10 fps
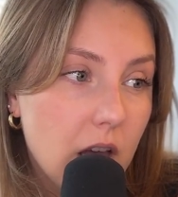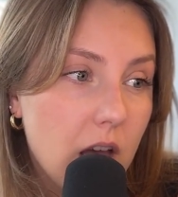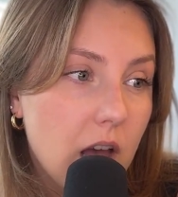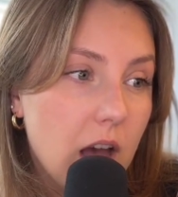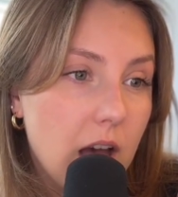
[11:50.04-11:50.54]

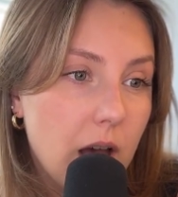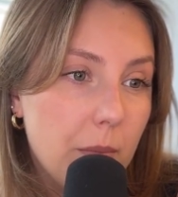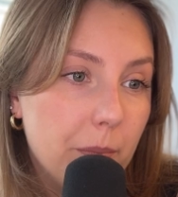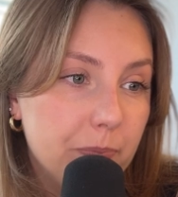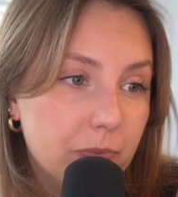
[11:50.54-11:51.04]

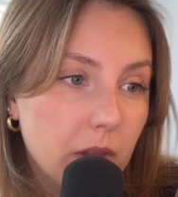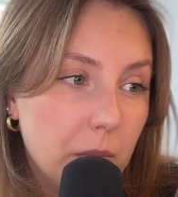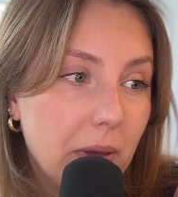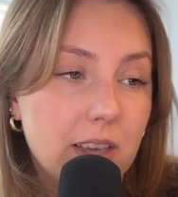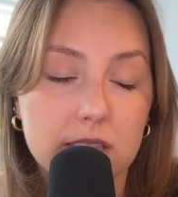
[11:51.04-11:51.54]
Um,
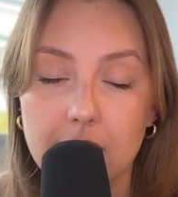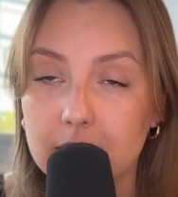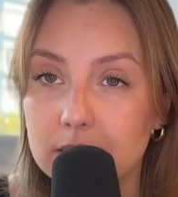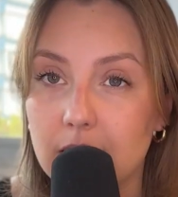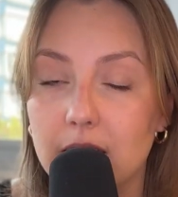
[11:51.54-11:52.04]
Makes
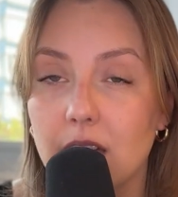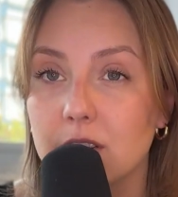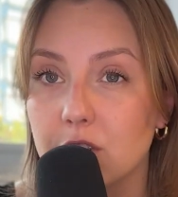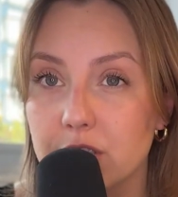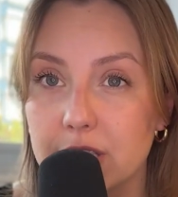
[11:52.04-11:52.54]
sense. I
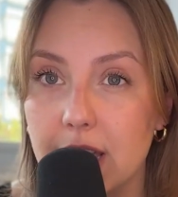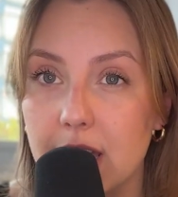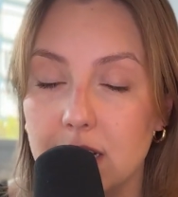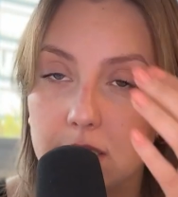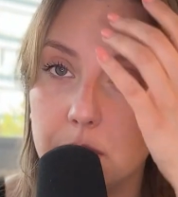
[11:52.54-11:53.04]

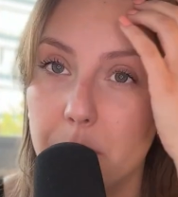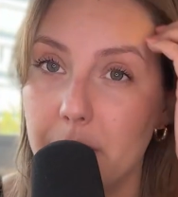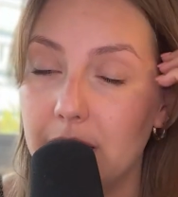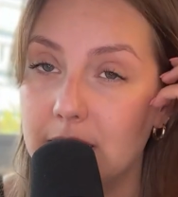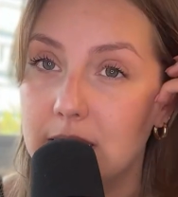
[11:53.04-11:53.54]
understand,
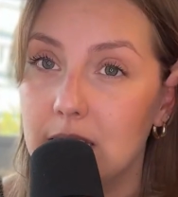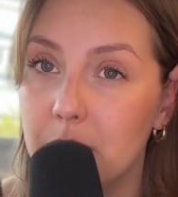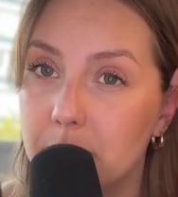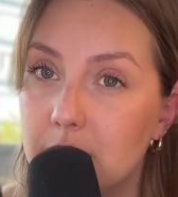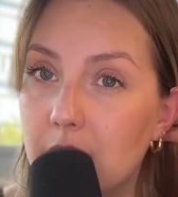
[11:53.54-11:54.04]
but at the
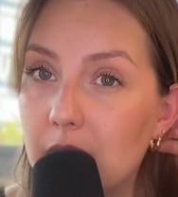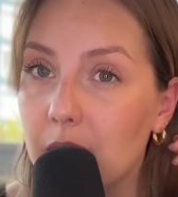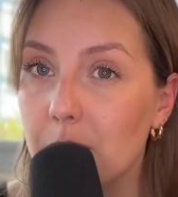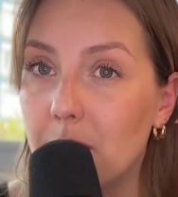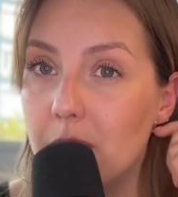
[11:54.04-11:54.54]
same
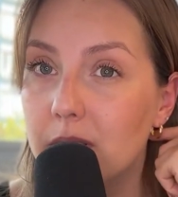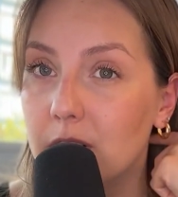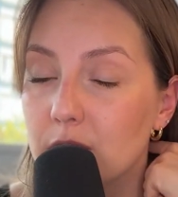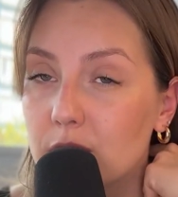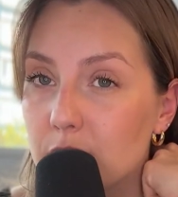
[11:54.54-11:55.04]
time,
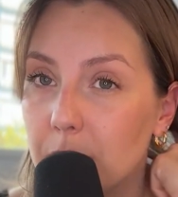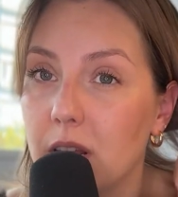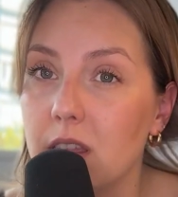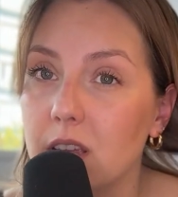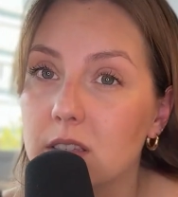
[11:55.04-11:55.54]
there's so many
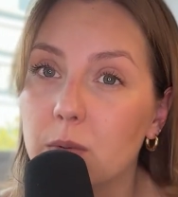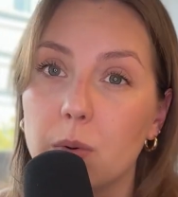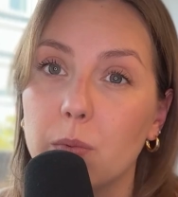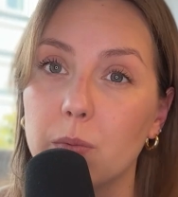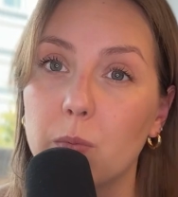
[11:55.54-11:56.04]
things that
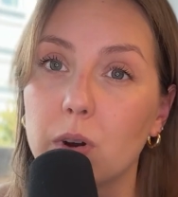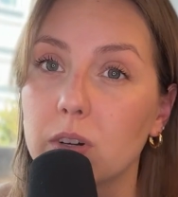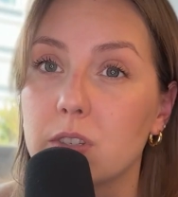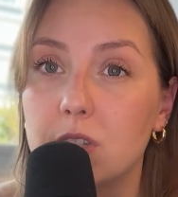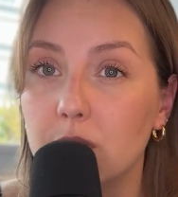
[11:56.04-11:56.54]
we're
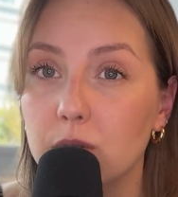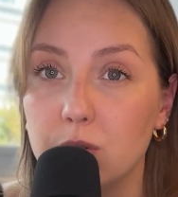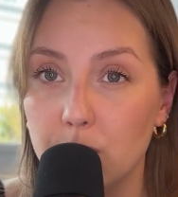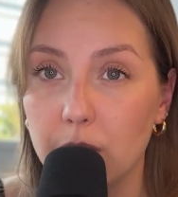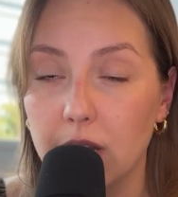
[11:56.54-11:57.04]
still
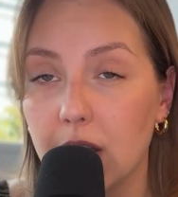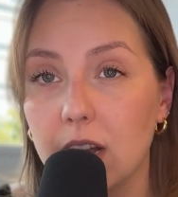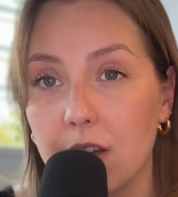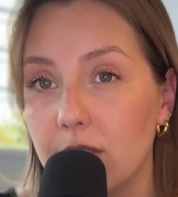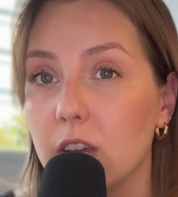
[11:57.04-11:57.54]
doing it,
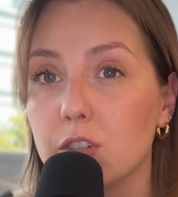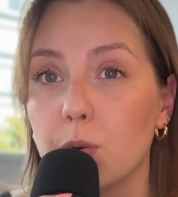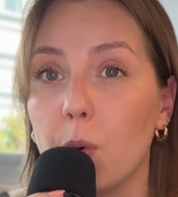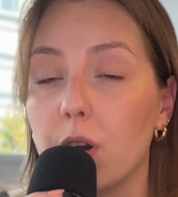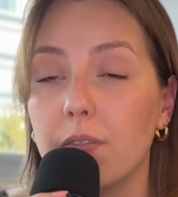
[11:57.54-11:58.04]
and each
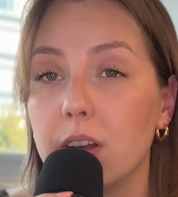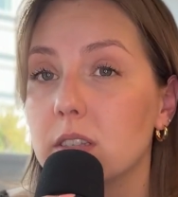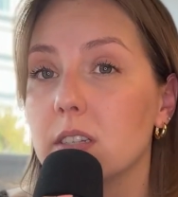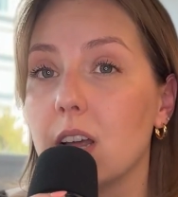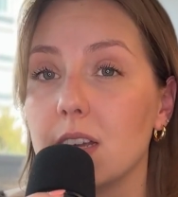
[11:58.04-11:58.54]
one of us
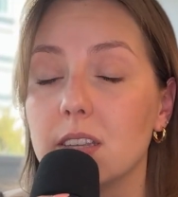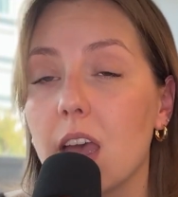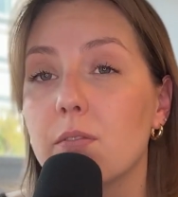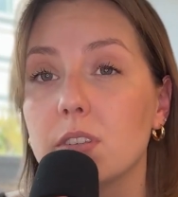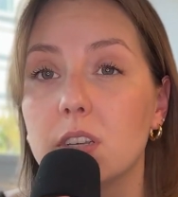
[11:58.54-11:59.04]
does
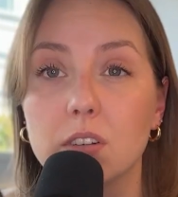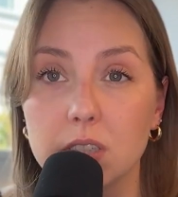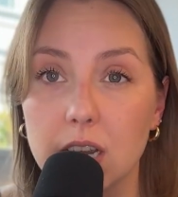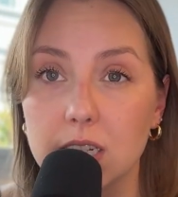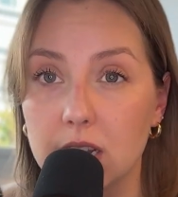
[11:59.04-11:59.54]
every single
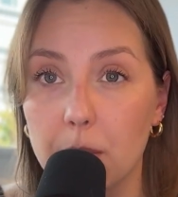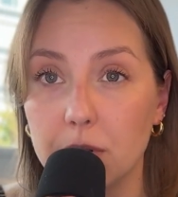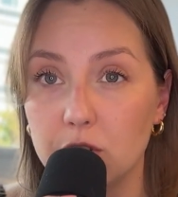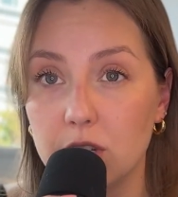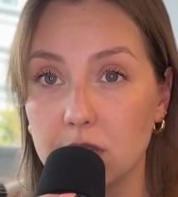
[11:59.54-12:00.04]
day to
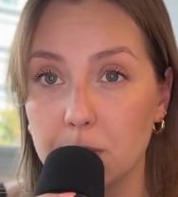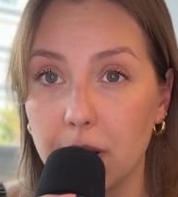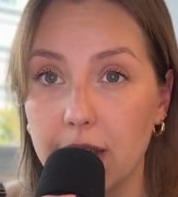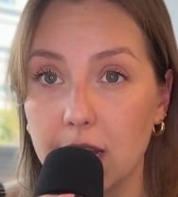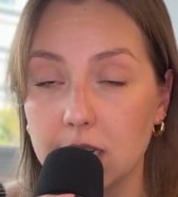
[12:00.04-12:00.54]
damage this
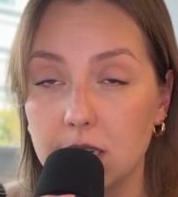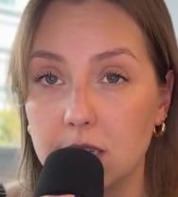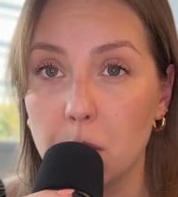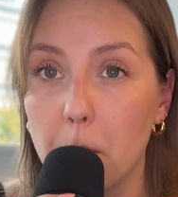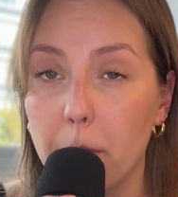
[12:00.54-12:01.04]
planet,
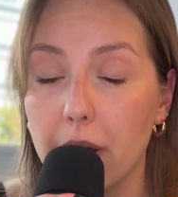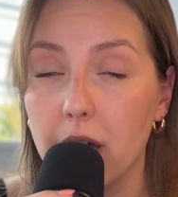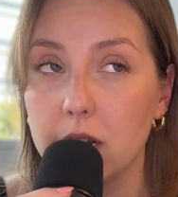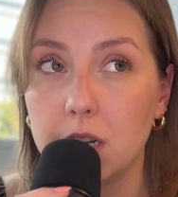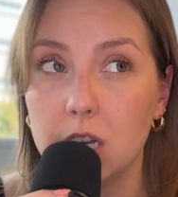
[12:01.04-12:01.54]

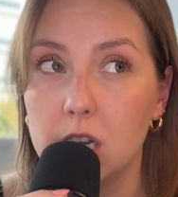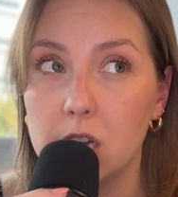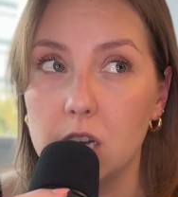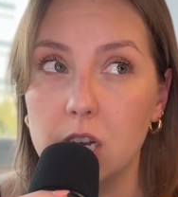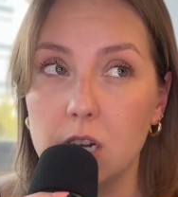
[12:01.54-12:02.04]
but
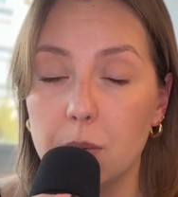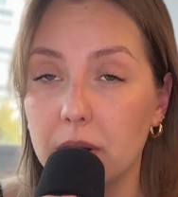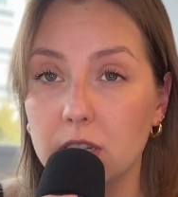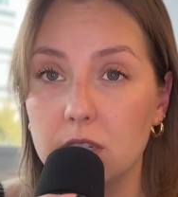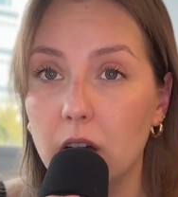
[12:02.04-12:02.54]

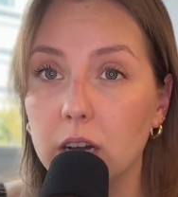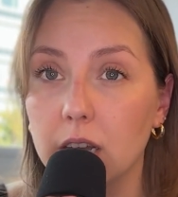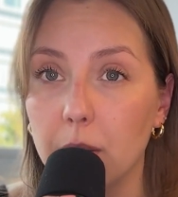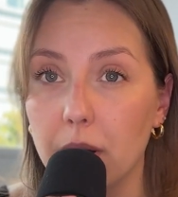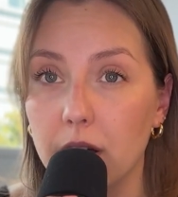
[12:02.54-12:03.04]
nobody's
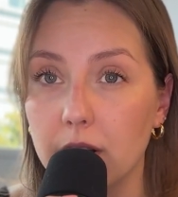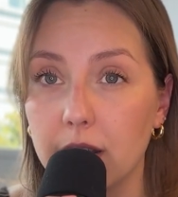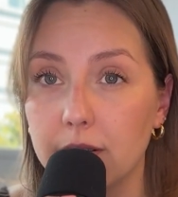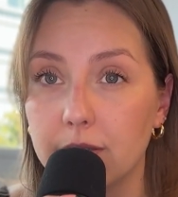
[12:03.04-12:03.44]
talking about it.